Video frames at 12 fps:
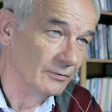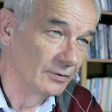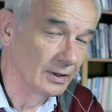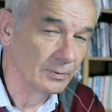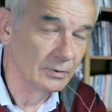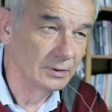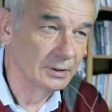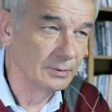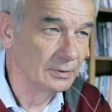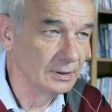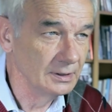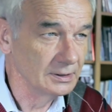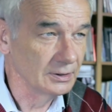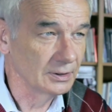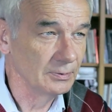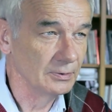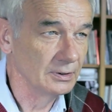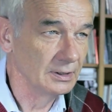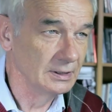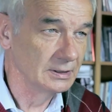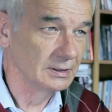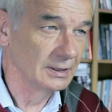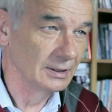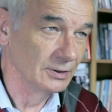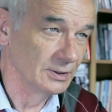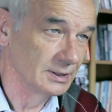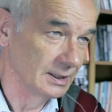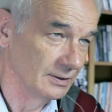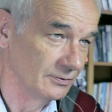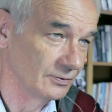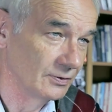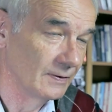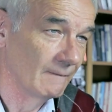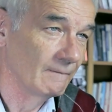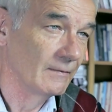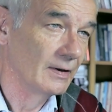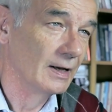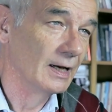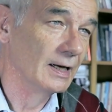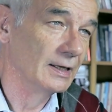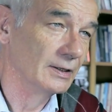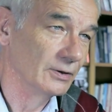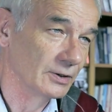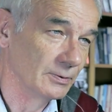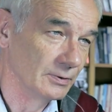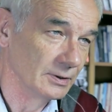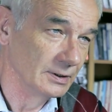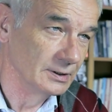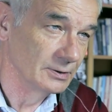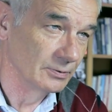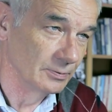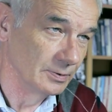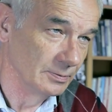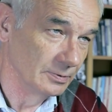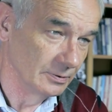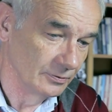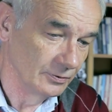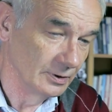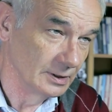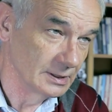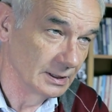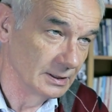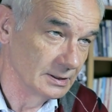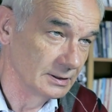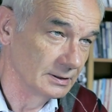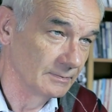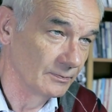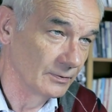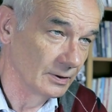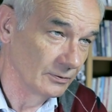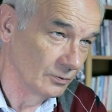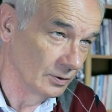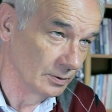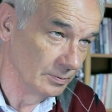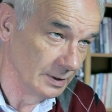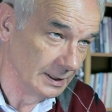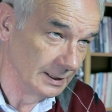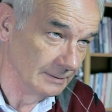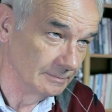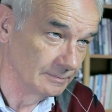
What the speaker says: Vibrant communities are communities that are safe, and they're communities where people feel a sense of well-being.